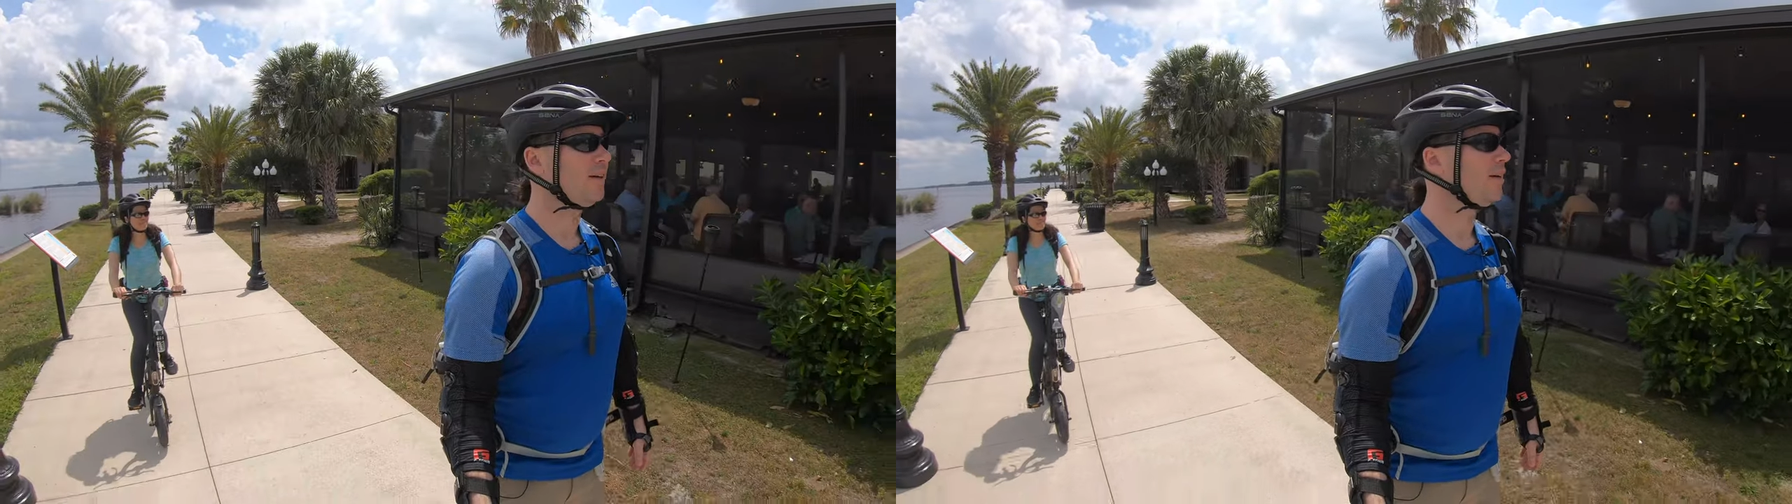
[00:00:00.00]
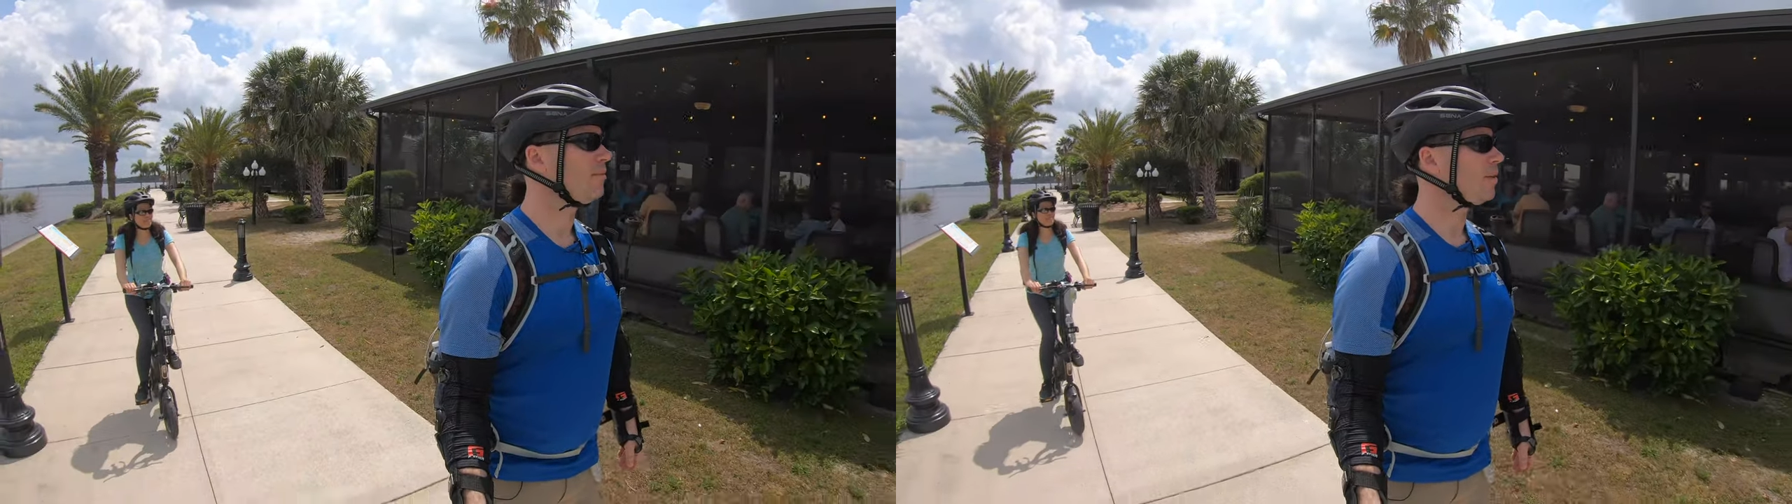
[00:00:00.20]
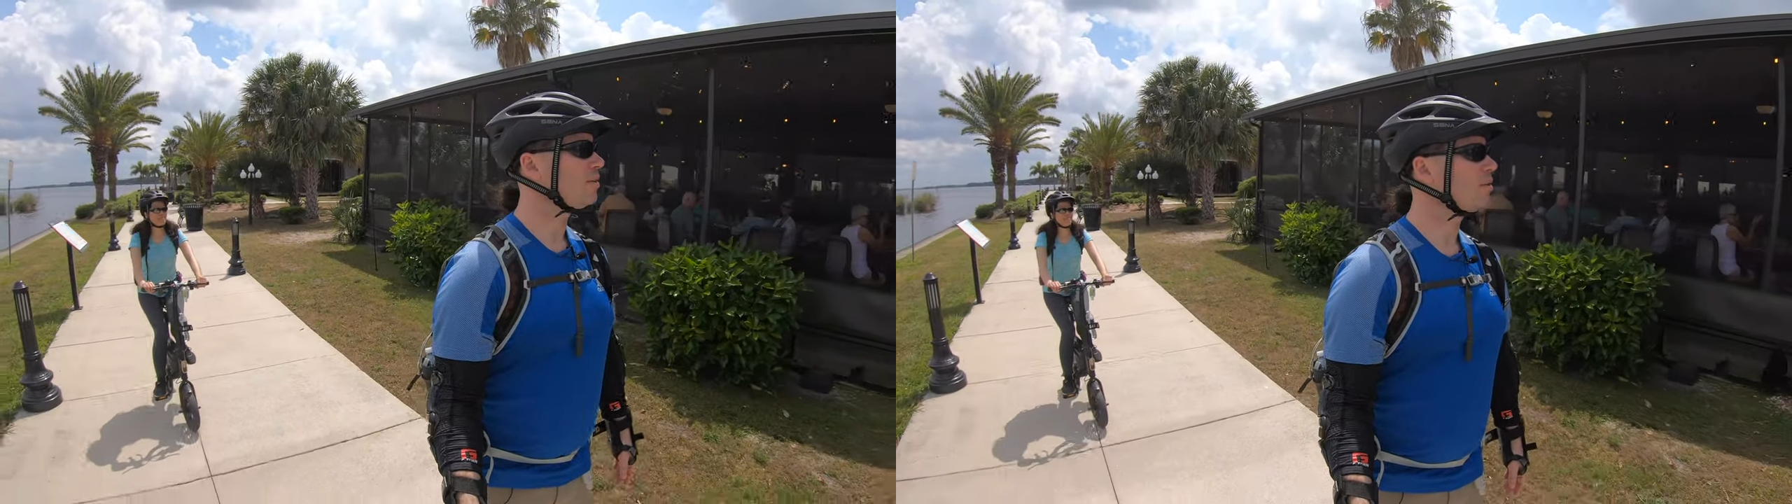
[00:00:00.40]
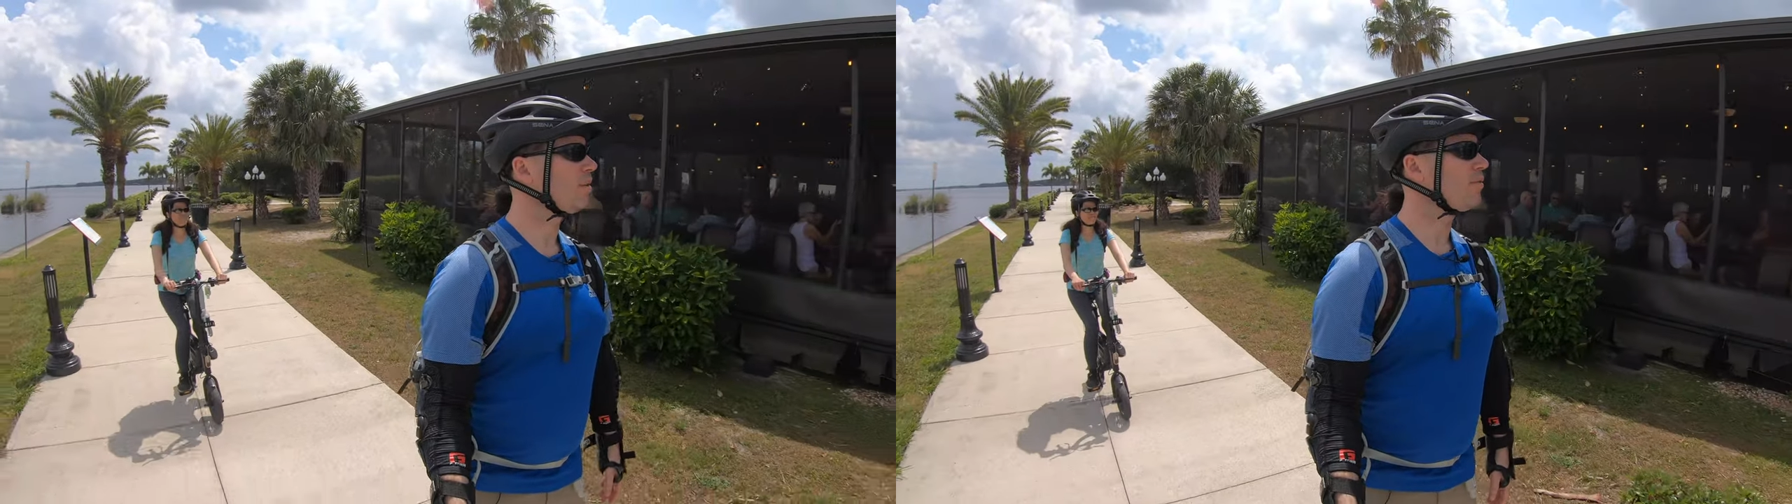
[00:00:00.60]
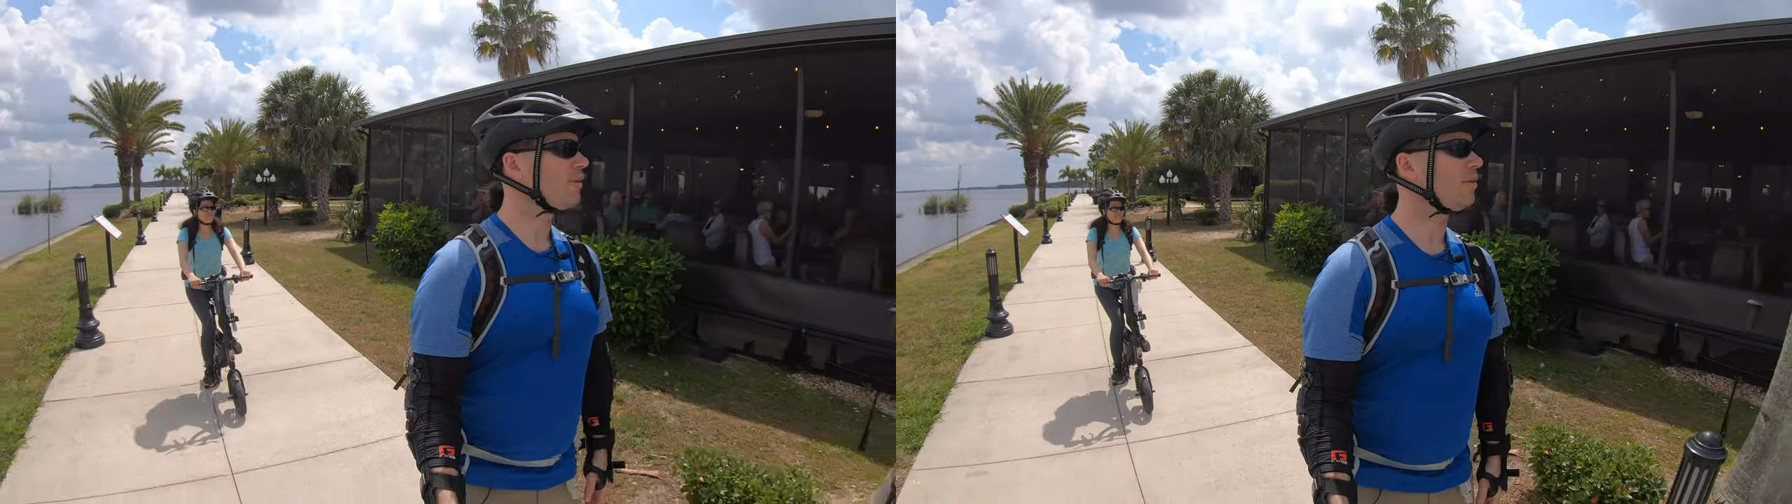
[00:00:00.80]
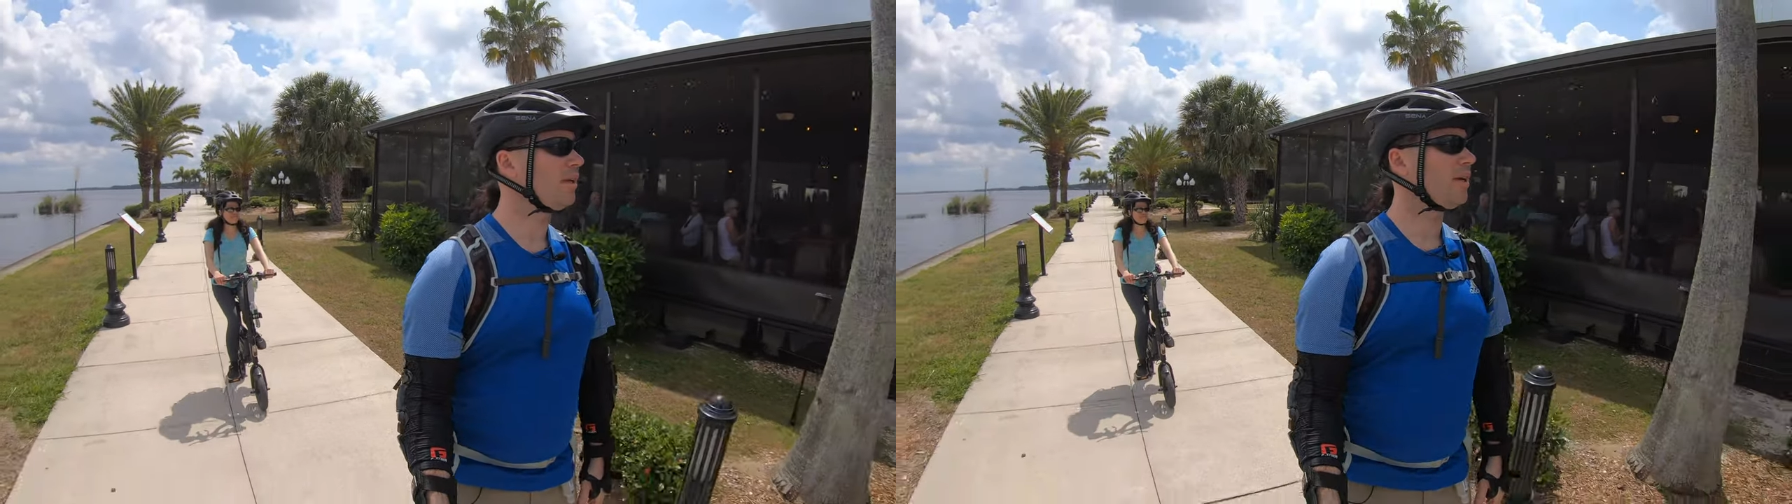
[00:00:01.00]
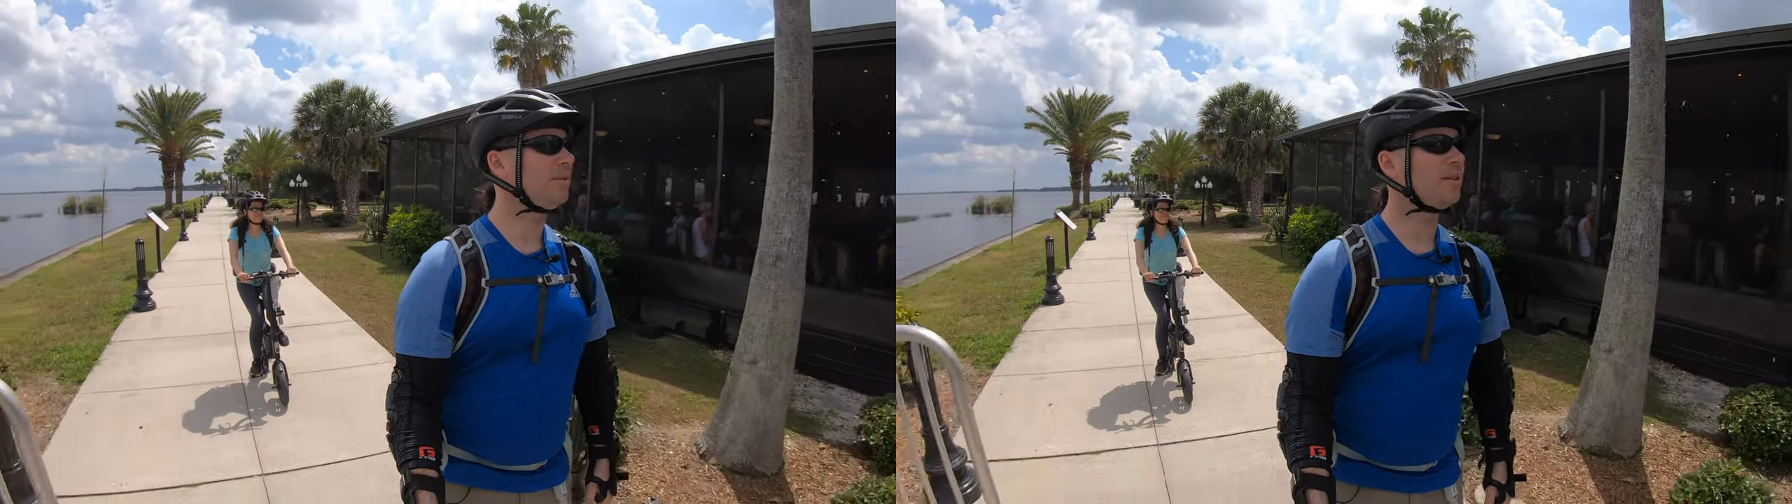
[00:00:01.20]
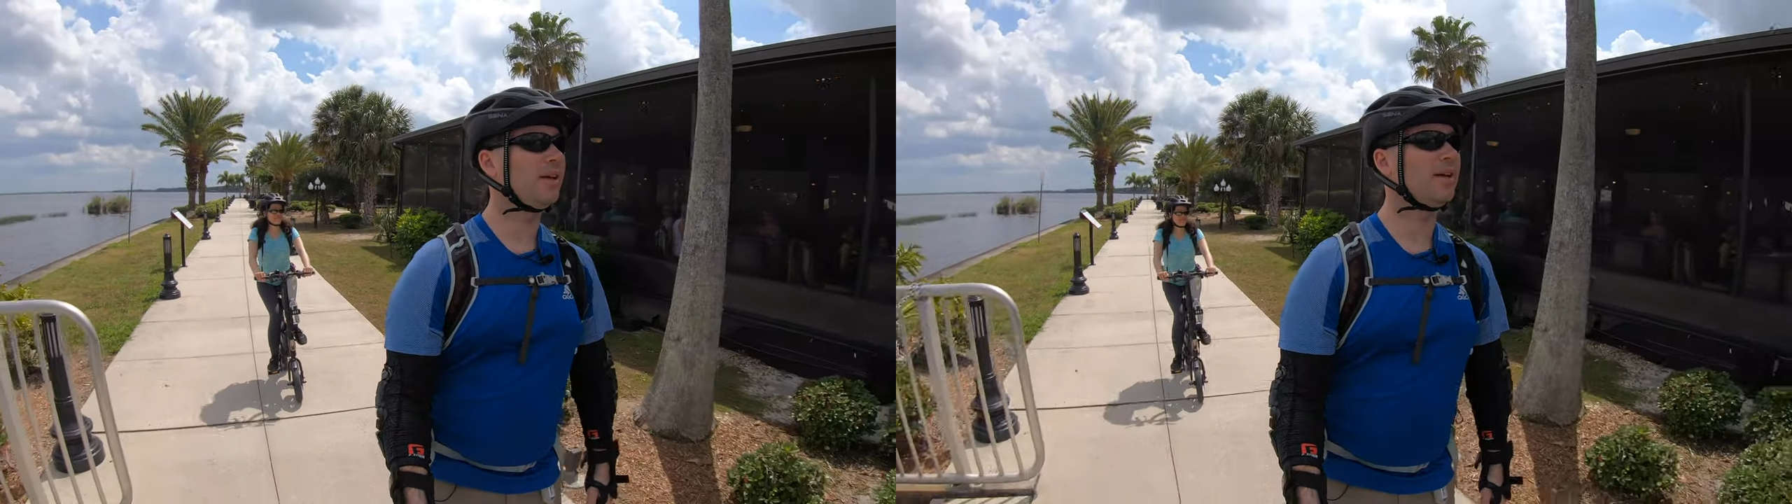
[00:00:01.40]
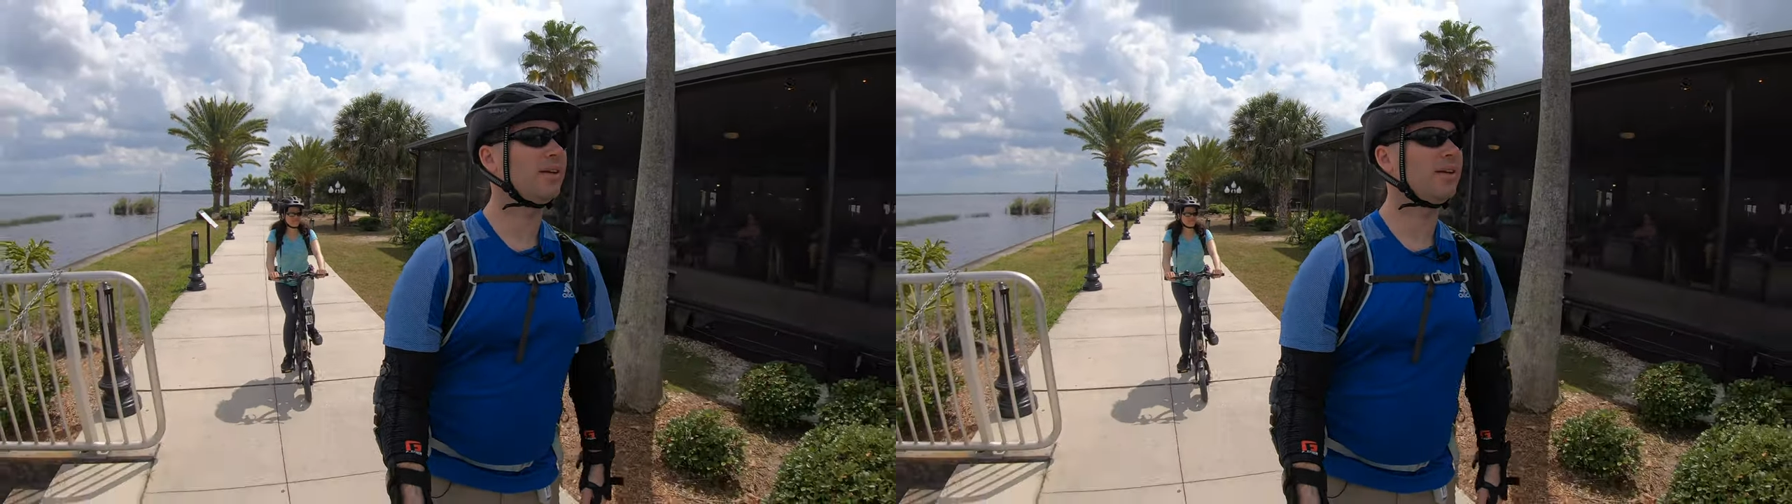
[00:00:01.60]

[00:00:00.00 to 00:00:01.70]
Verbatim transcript: I'm not sure I feel okay with that.